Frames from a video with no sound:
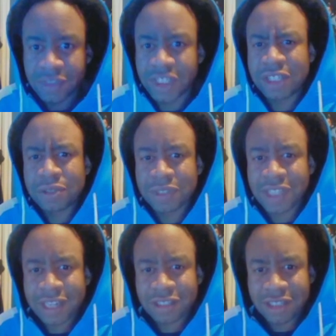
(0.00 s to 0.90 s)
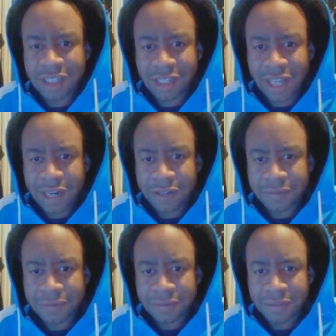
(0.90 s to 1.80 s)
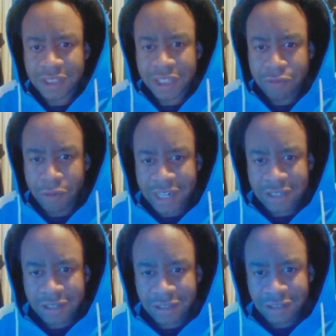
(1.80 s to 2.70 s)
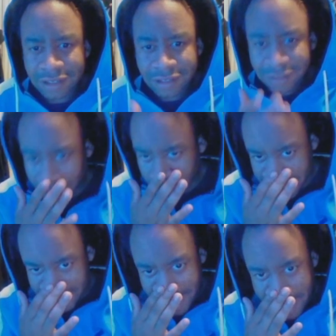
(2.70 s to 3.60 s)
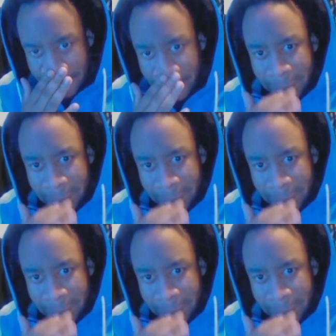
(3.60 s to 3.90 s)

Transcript: This was actually a lot of erasing on his eye. I